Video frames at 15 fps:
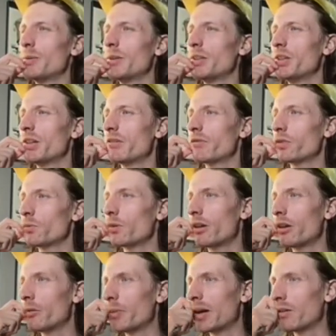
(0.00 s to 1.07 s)
and you don't have to
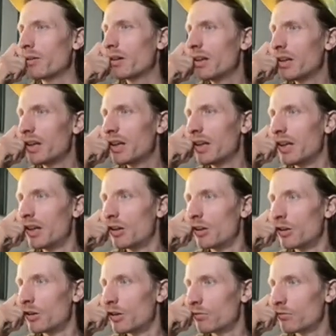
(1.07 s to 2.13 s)
worry about
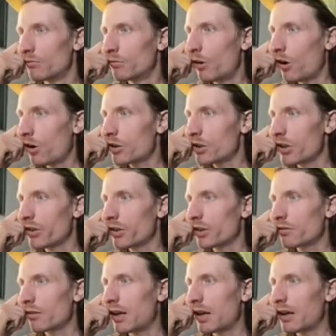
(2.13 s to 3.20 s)
rocks on the
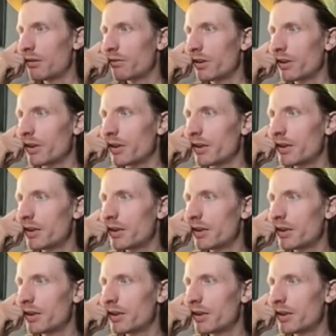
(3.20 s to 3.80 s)
ground and.